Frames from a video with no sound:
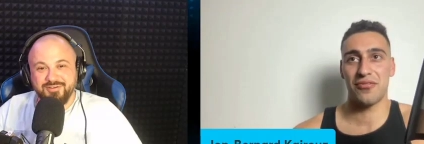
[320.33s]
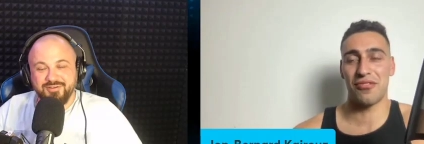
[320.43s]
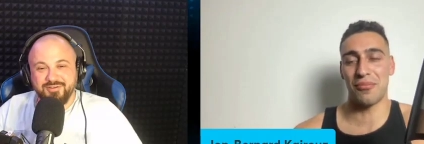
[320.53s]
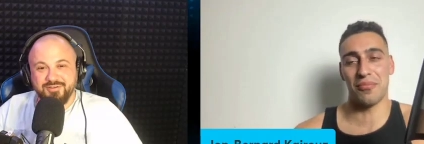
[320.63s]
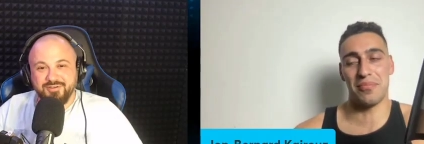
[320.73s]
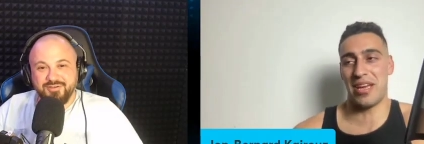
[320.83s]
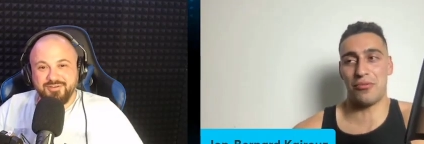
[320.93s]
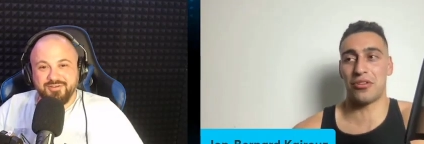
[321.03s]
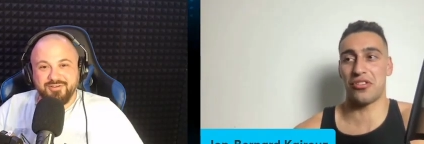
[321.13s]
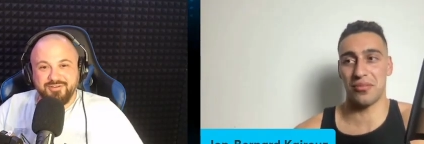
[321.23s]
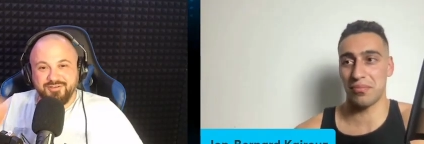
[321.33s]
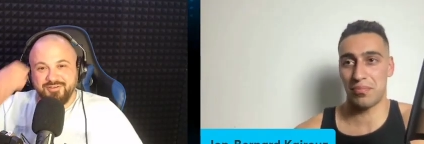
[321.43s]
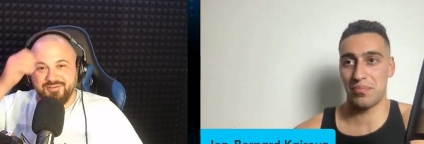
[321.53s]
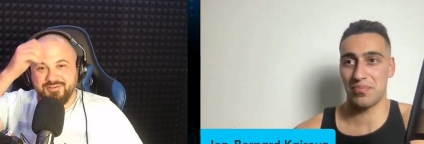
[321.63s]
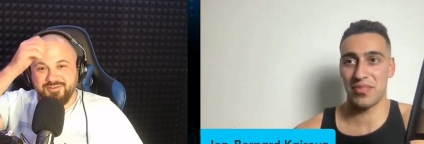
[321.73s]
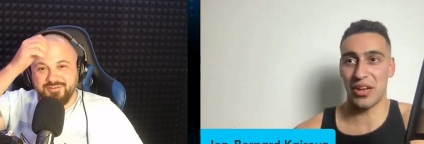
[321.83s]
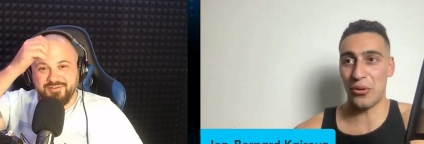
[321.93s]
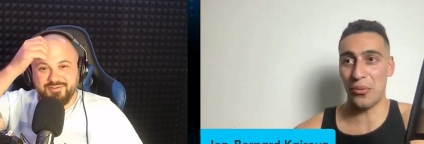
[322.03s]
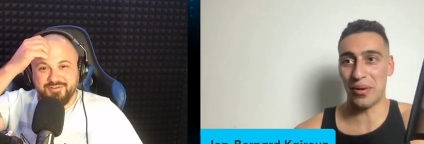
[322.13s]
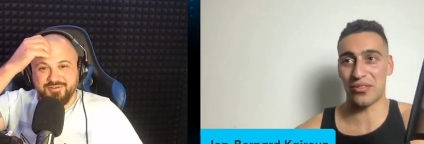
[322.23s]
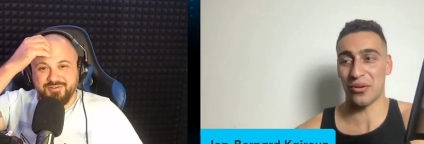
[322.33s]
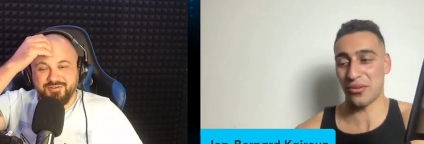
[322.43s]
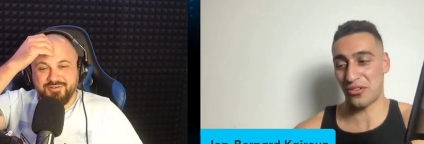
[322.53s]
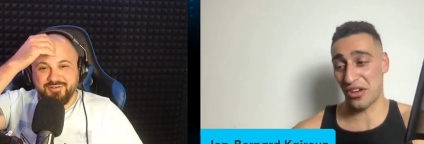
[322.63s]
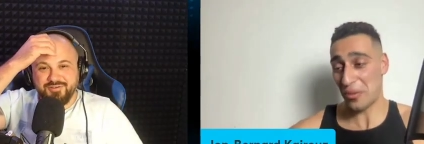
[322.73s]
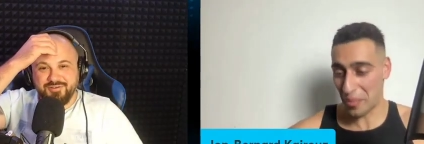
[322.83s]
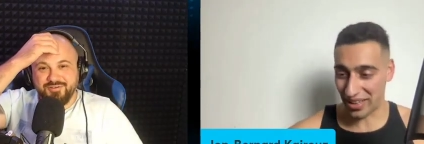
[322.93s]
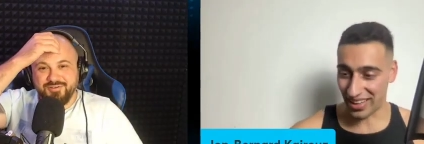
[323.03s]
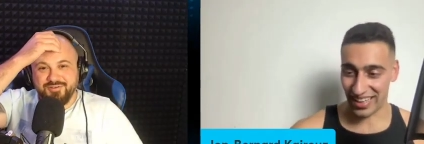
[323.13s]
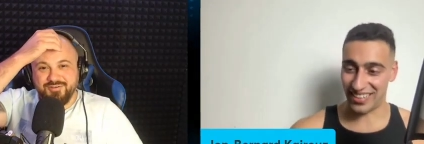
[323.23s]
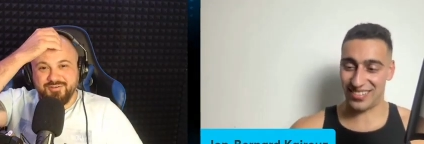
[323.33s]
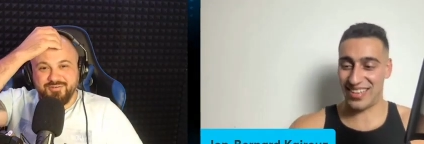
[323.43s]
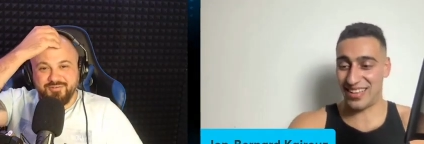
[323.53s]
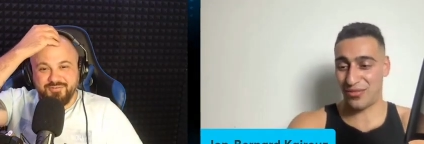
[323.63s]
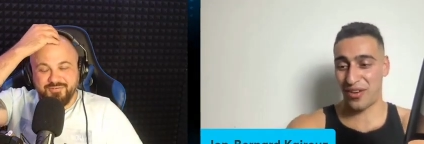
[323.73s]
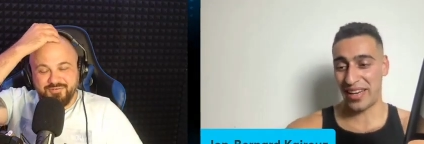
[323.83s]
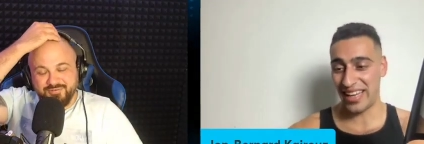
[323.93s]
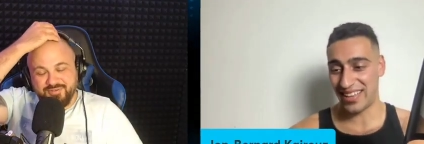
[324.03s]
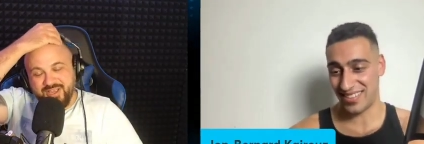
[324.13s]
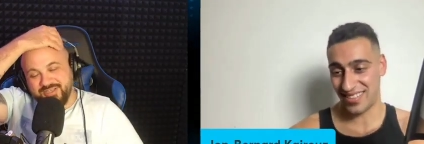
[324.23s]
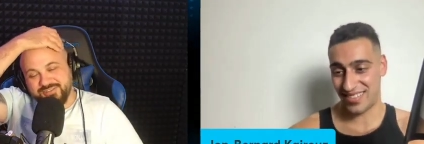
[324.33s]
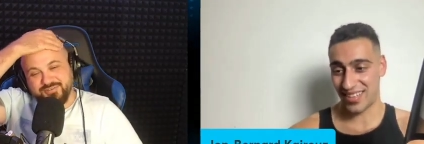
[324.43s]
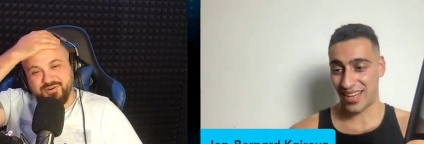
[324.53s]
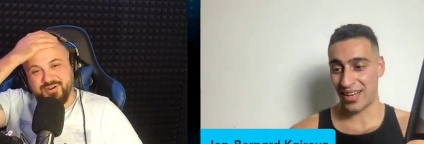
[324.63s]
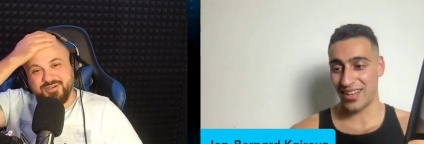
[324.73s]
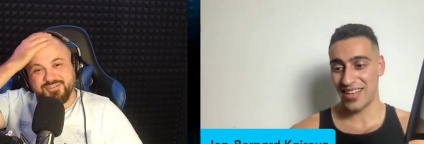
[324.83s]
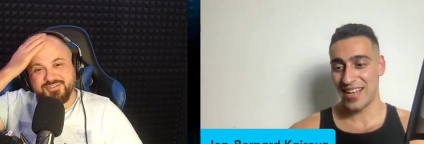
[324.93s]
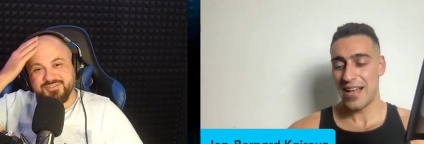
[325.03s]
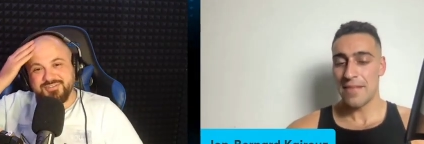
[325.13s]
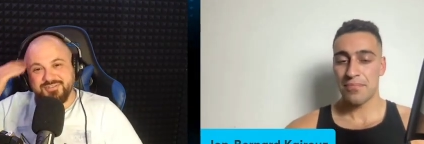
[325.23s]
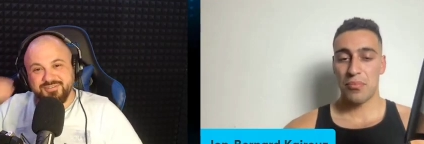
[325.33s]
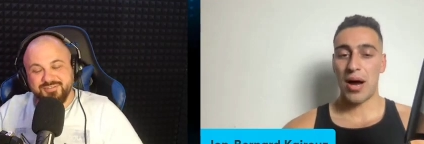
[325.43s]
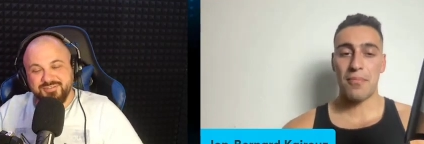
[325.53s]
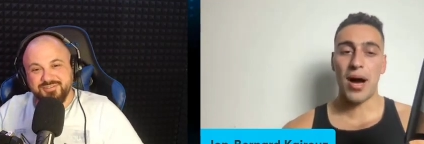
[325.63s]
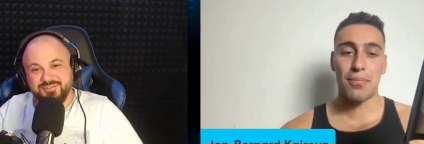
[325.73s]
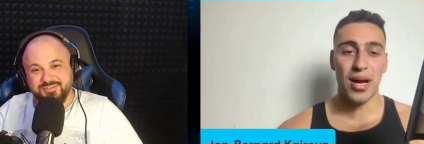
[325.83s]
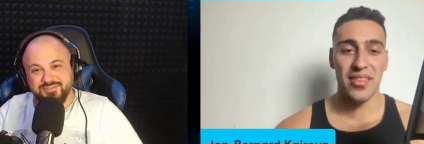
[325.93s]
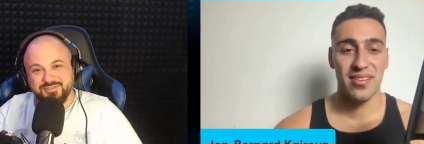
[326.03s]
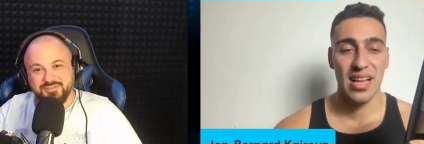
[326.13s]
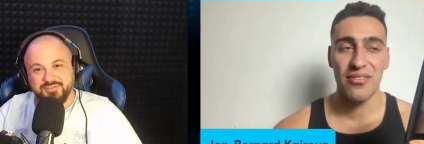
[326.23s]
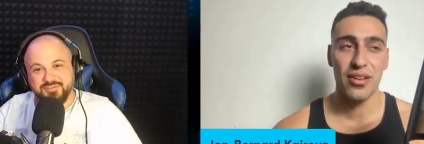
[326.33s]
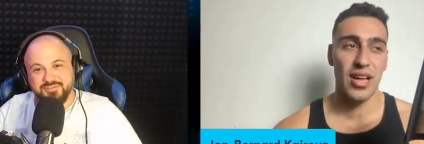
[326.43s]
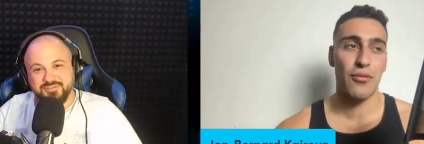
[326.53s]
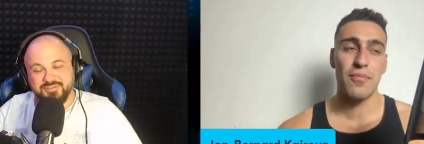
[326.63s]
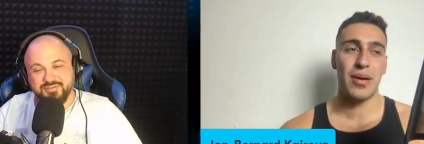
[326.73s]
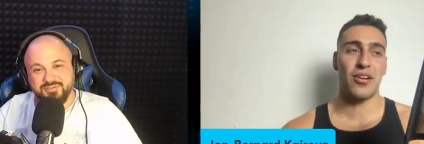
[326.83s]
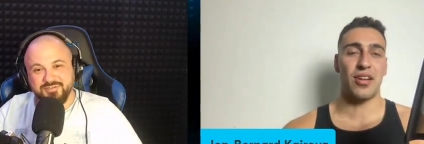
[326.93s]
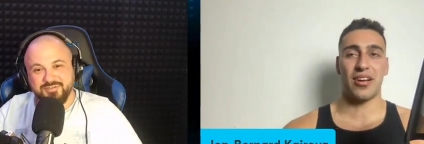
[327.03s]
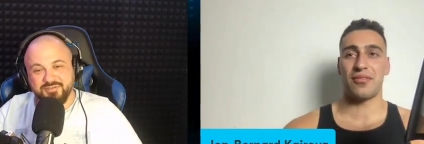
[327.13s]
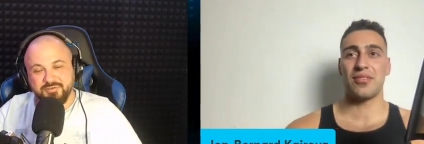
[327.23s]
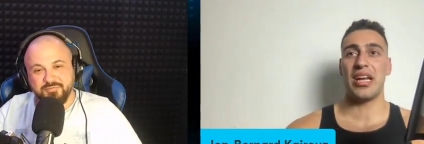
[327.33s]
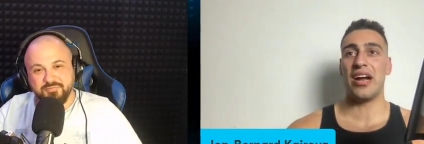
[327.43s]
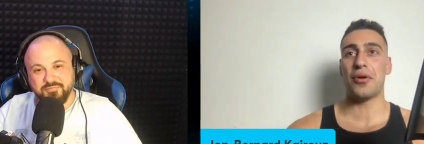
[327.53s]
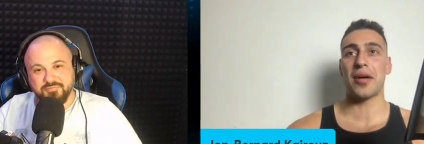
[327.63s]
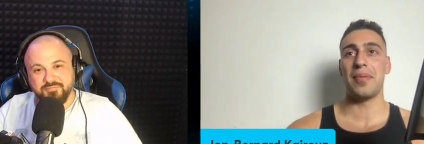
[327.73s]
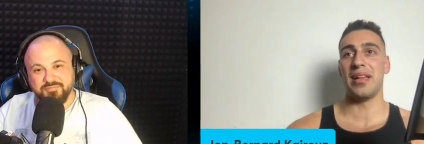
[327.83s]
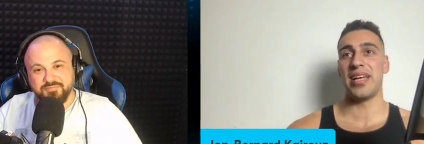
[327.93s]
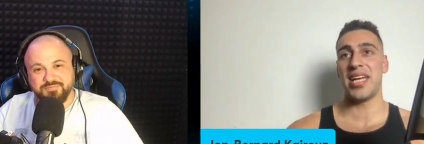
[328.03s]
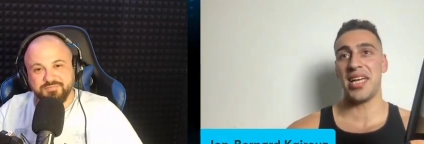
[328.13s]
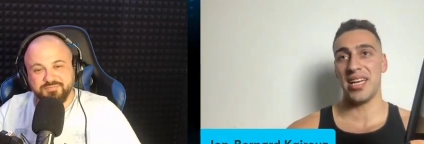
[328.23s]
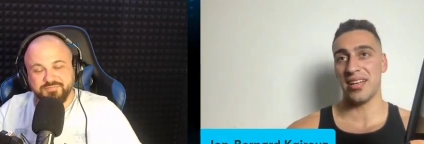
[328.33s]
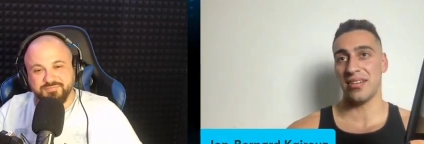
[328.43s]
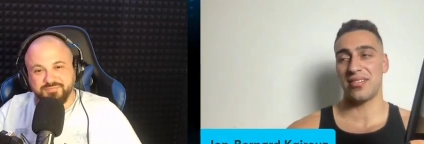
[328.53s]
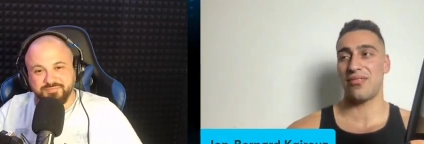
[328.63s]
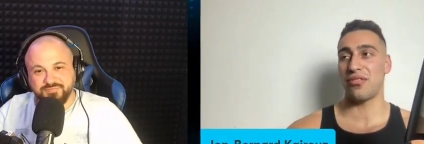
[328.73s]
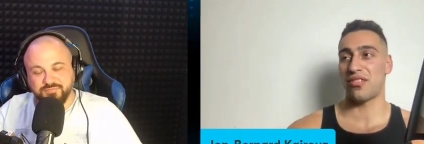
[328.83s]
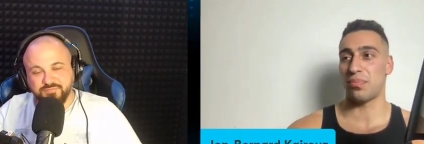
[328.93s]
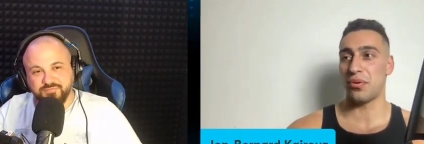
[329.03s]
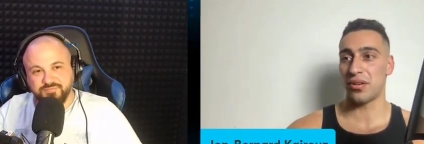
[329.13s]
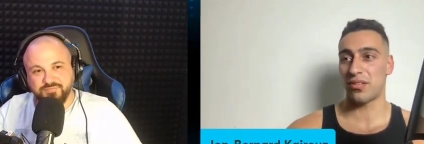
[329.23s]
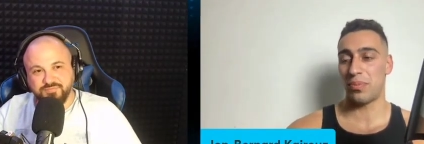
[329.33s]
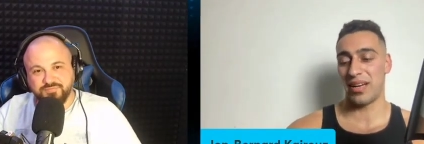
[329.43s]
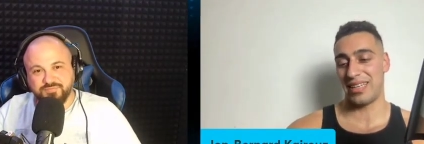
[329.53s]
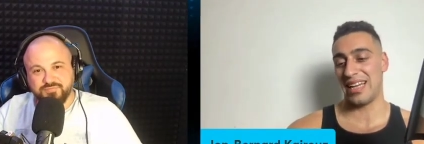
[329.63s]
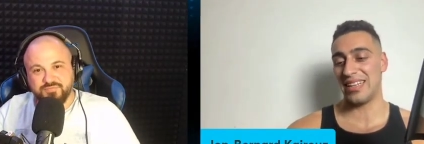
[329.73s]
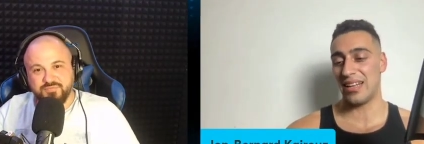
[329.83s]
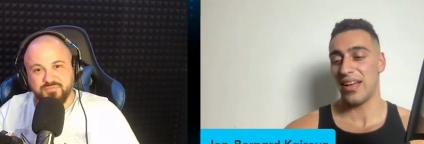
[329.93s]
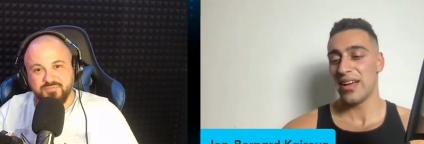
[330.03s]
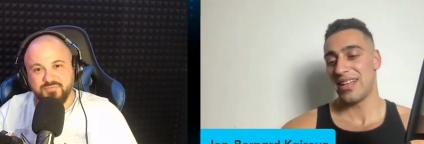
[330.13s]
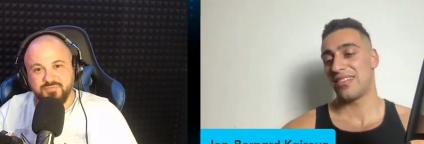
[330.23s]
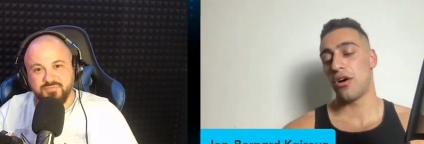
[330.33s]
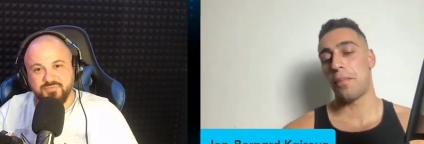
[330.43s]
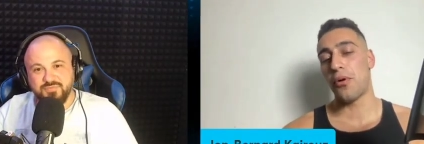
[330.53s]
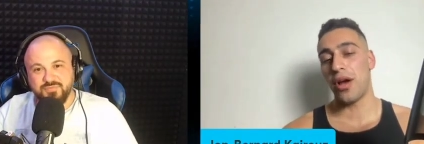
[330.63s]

Speaker 1: from me watching the Norm Macdonald show. But like, it's it's funny because it's uh, my my brothers love it. Like we bet on like you know rugby league and different sports. But yeah, no, to a